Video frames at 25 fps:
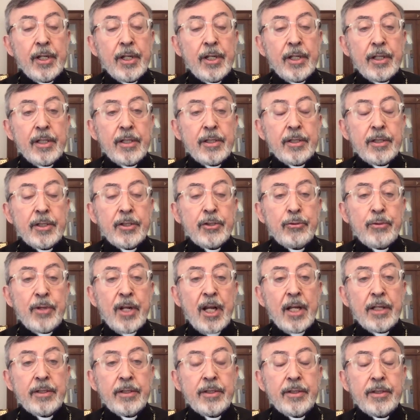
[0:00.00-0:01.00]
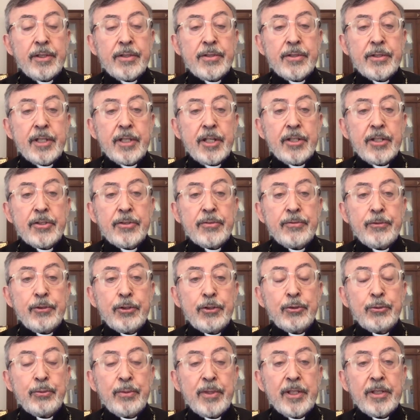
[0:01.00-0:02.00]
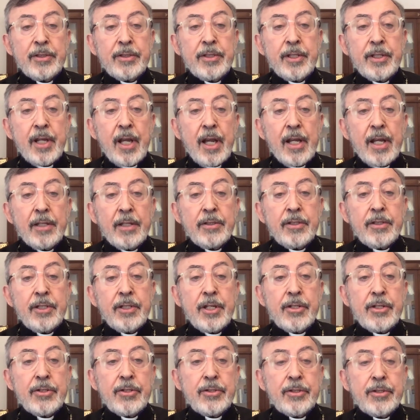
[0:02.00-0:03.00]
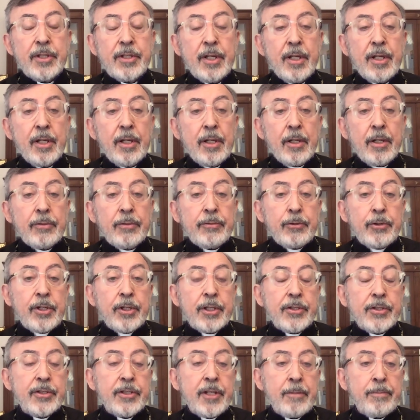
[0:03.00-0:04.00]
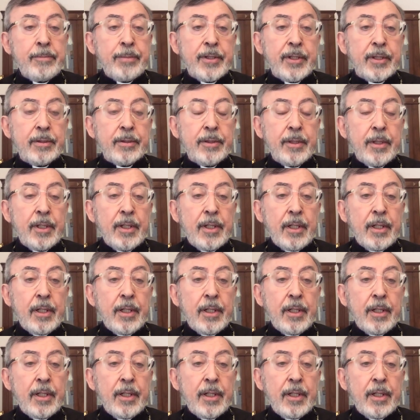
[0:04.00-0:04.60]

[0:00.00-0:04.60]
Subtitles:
in the United States for 28 years, for example,